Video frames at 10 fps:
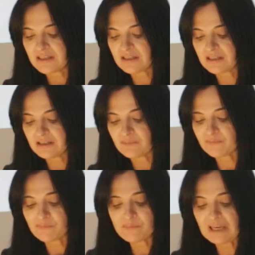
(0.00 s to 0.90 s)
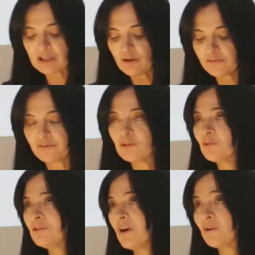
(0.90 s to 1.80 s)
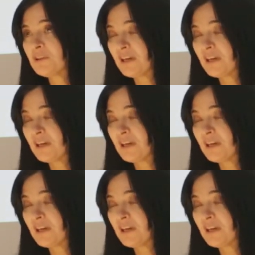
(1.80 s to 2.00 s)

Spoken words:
Many of you know